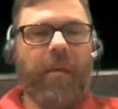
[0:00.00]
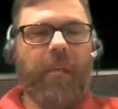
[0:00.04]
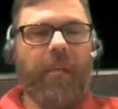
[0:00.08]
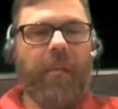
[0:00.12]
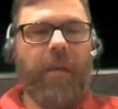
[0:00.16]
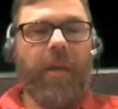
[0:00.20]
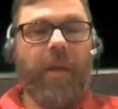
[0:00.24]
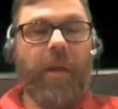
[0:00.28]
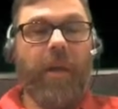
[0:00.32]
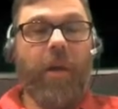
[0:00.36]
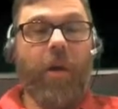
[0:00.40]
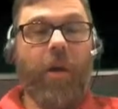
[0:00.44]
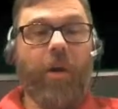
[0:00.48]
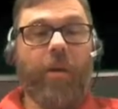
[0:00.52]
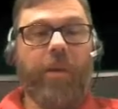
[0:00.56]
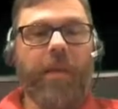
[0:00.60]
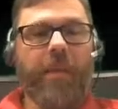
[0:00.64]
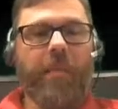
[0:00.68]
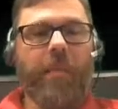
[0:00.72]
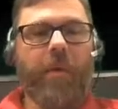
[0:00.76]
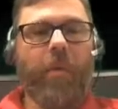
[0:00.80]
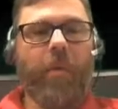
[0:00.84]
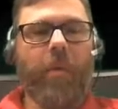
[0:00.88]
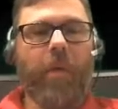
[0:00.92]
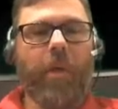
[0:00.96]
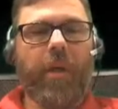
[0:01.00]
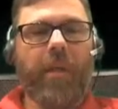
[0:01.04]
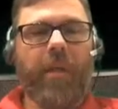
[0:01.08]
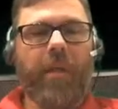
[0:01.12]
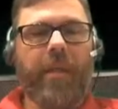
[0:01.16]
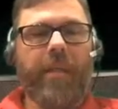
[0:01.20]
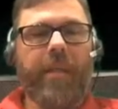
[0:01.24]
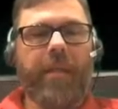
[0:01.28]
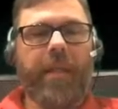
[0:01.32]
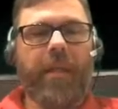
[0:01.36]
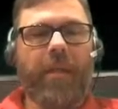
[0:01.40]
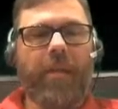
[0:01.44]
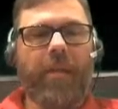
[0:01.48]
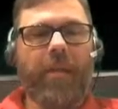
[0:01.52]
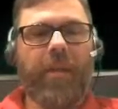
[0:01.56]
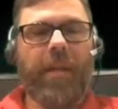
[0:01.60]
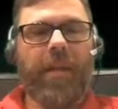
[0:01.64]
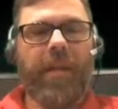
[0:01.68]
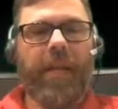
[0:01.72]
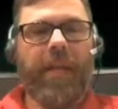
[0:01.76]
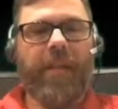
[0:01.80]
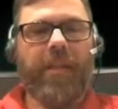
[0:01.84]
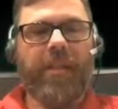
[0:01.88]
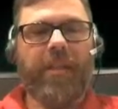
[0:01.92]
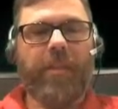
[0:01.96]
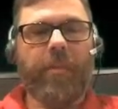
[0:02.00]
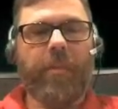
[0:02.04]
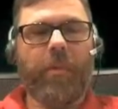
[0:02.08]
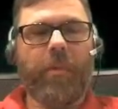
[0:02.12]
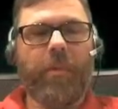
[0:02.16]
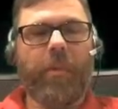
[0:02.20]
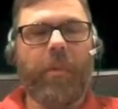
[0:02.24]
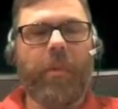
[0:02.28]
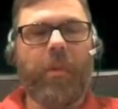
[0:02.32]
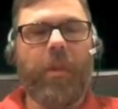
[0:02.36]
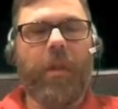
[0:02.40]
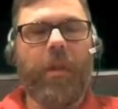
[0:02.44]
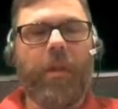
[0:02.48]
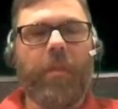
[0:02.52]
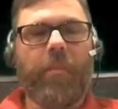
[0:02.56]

In our demo, we're going to take a look at Ansible,